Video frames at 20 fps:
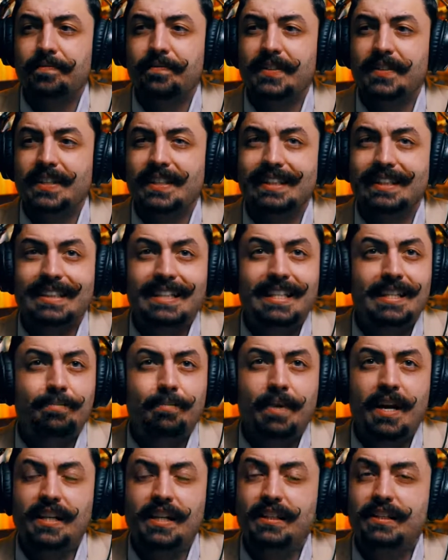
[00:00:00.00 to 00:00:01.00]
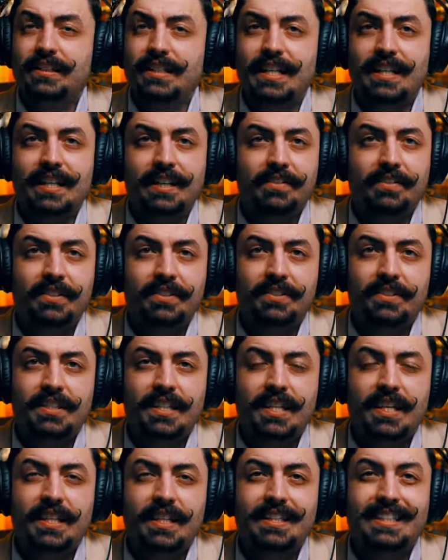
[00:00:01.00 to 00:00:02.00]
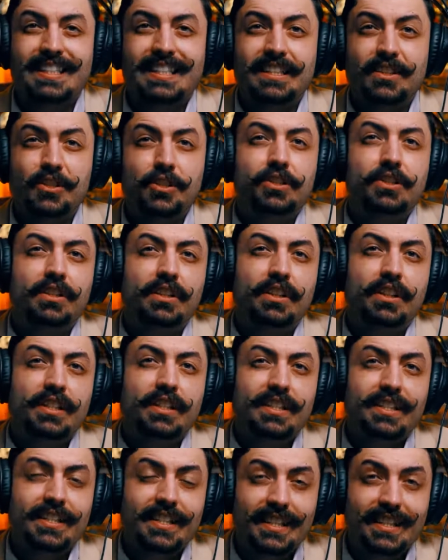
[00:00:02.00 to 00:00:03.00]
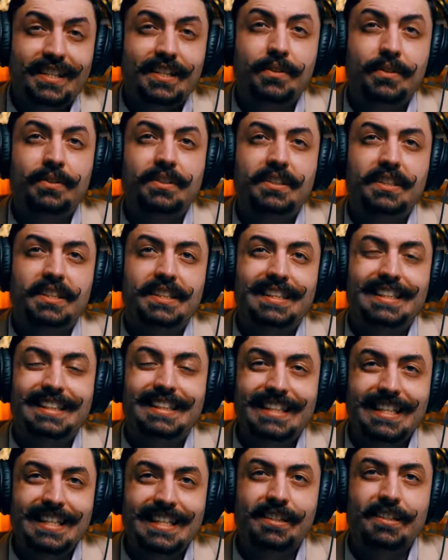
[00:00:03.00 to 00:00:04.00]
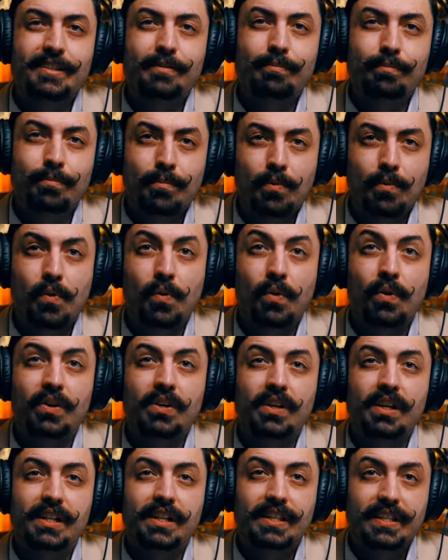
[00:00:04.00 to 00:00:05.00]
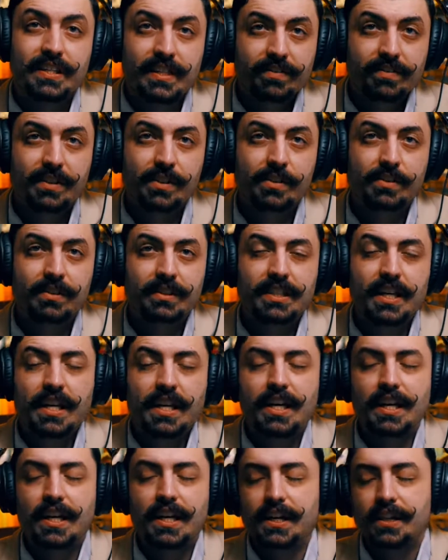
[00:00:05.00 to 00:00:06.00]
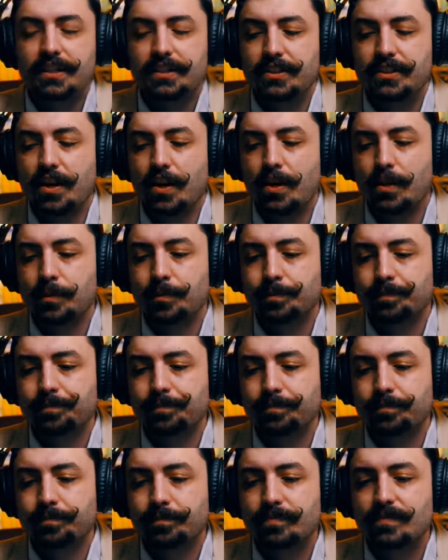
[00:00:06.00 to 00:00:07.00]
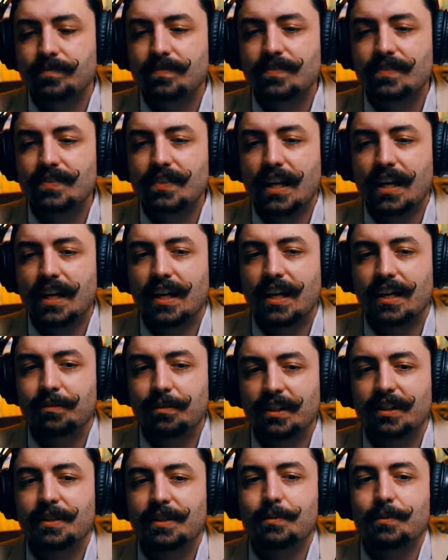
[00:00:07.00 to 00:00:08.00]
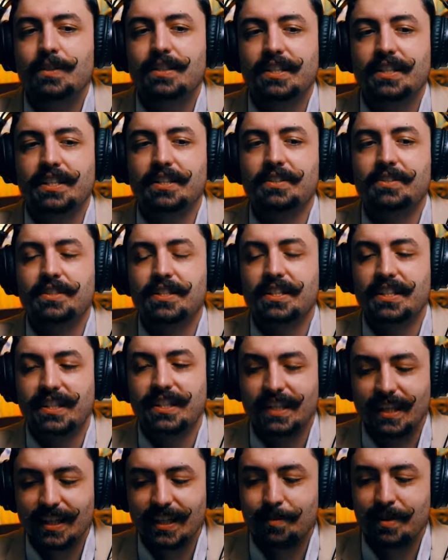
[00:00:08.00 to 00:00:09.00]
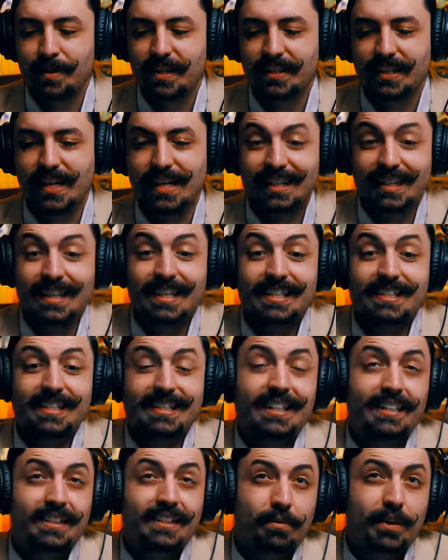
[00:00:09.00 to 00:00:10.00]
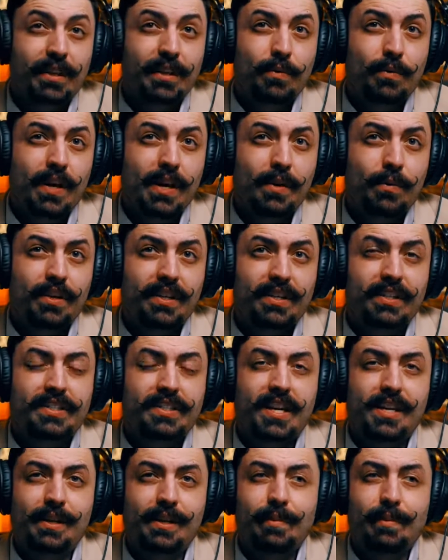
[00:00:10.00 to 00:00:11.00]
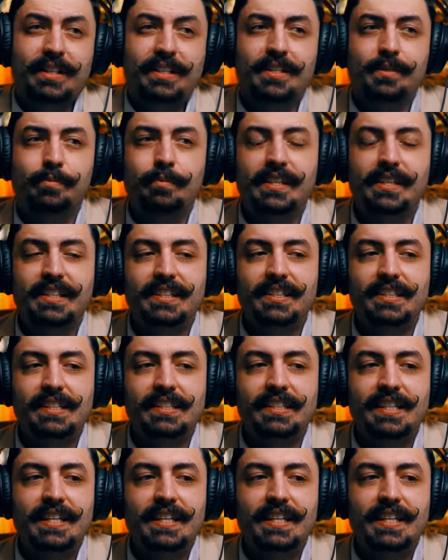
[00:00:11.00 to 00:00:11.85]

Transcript: lead magnets, any of those things, it's just going to continuously get more difficult. So I really want you to think about that. Like I said, that's really why I wanted to talk about this, because